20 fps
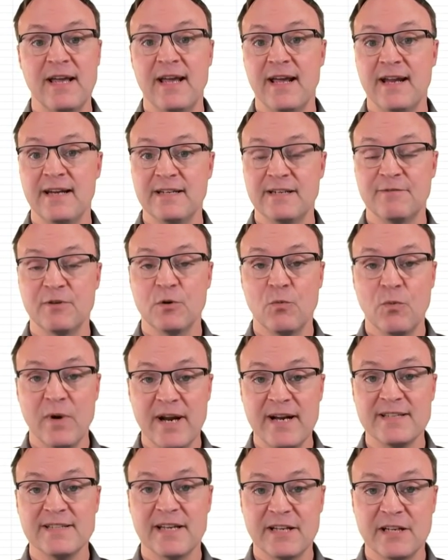and different
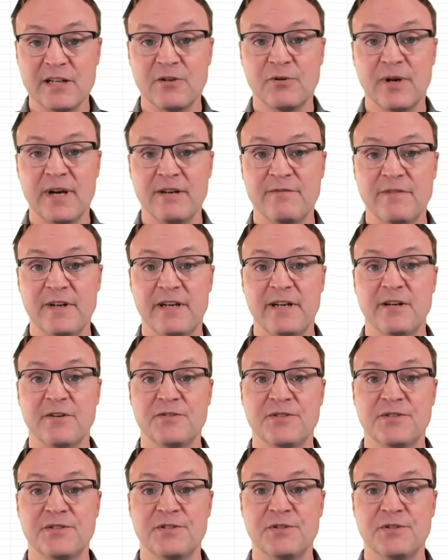ways I could create videos